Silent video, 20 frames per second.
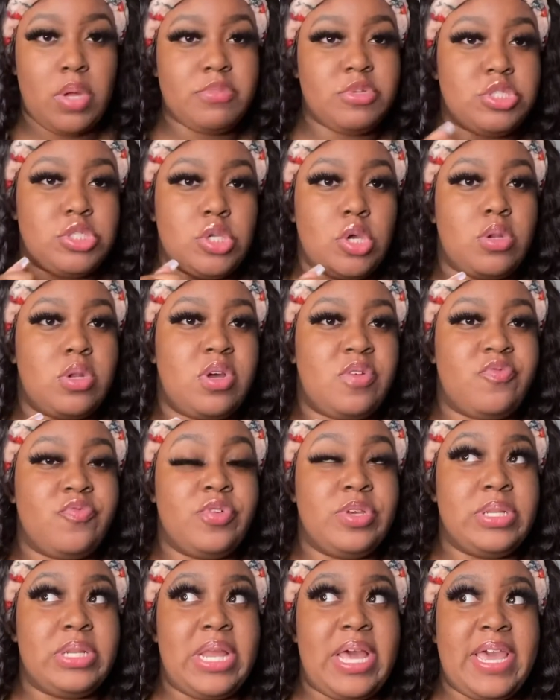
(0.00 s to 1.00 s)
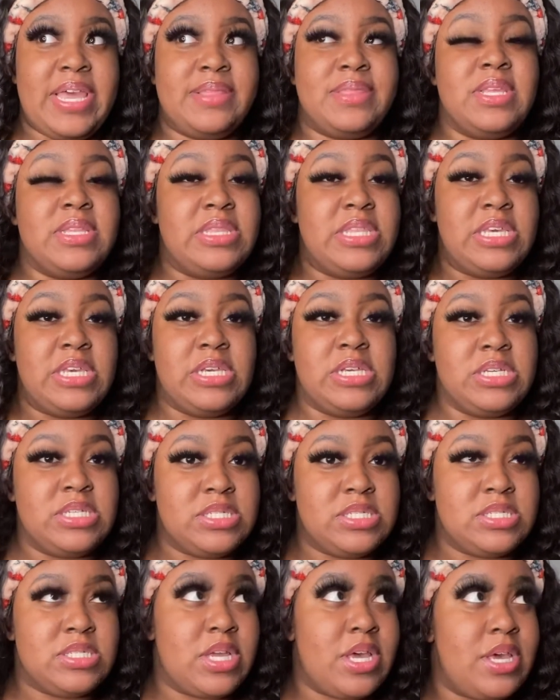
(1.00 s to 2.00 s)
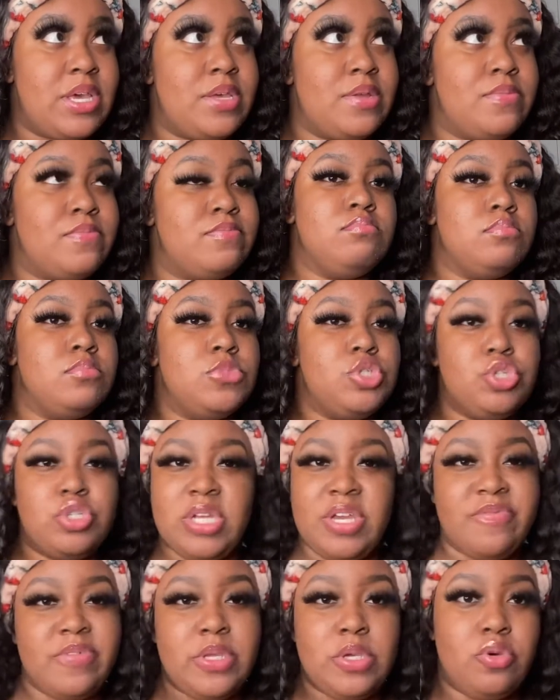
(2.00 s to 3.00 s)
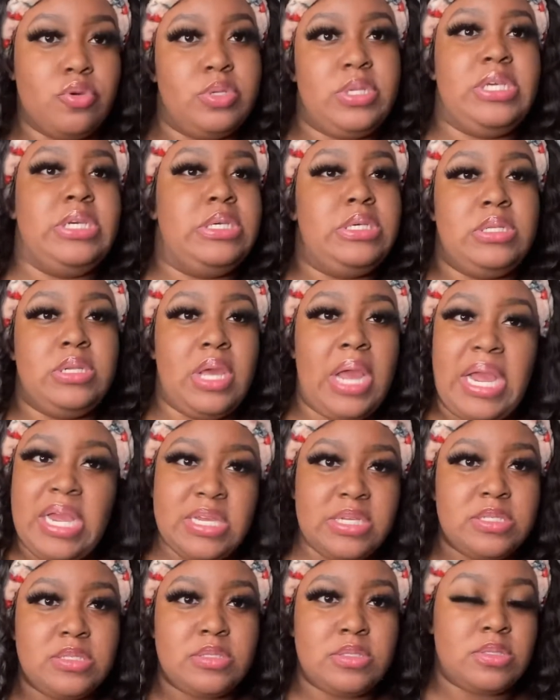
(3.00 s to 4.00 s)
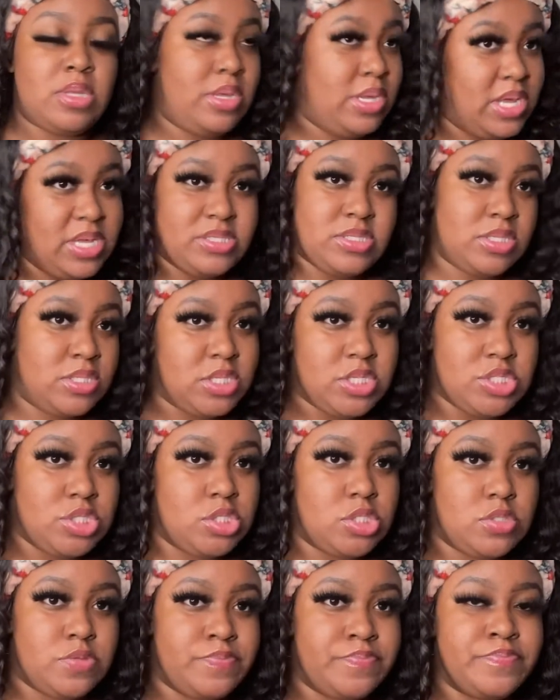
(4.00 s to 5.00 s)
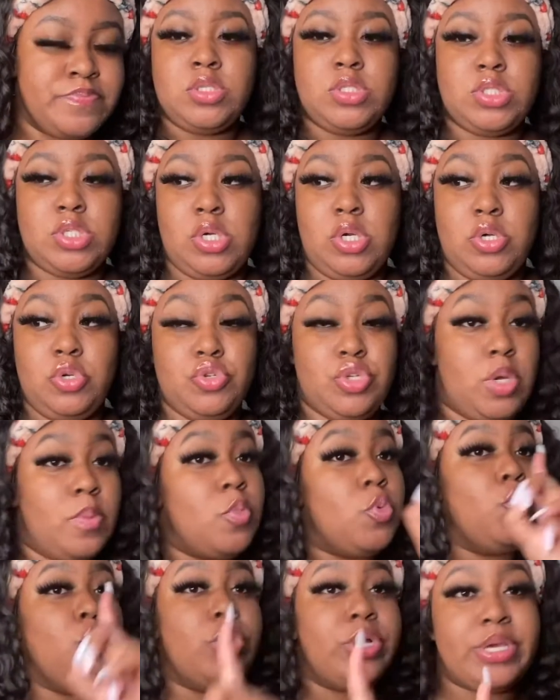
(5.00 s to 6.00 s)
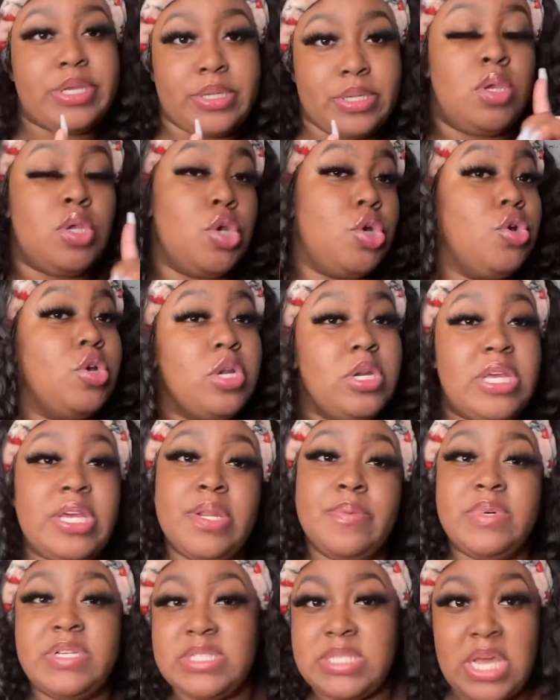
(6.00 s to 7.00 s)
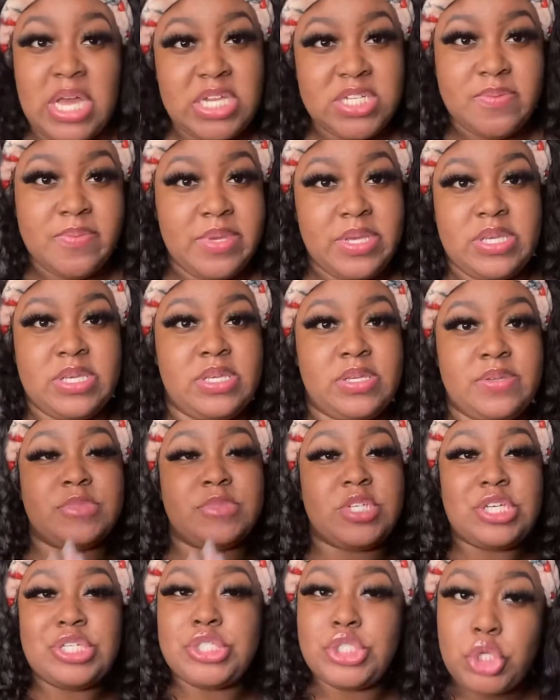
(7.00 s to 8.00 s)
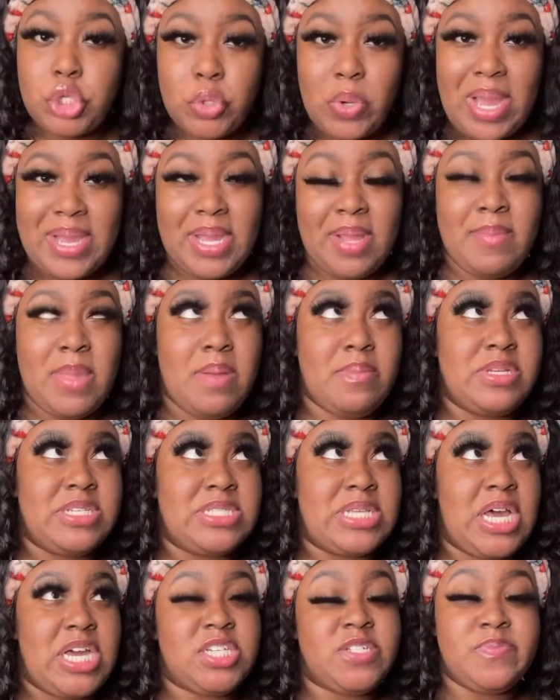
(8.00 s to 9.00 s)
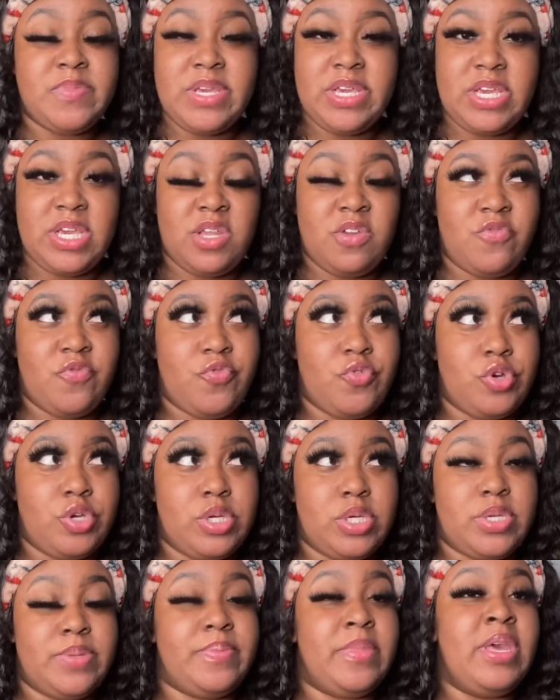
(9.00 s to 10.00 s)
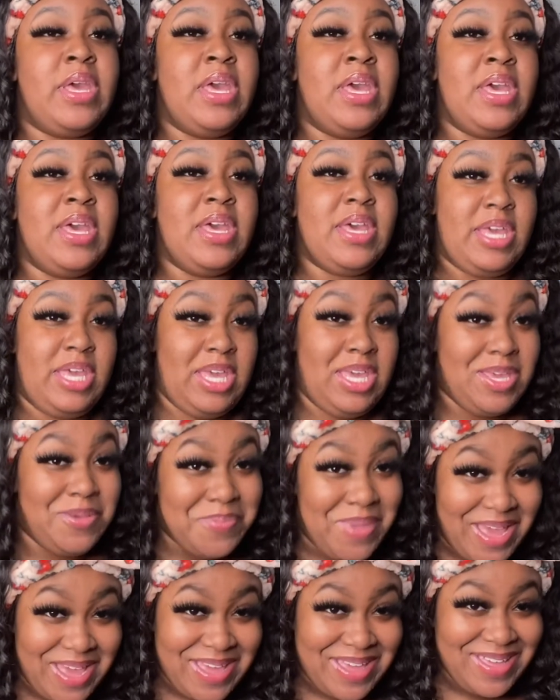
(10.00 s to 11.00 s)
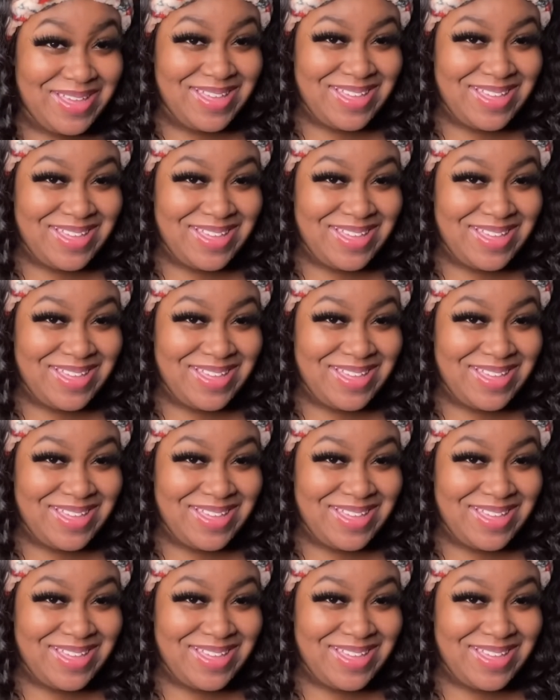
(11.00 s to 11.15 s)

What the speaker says: start off with like the things that you're definitely gonna need as an esthetician. So number one, you're gonna need a massage bed. So I got my massage bed from eBay.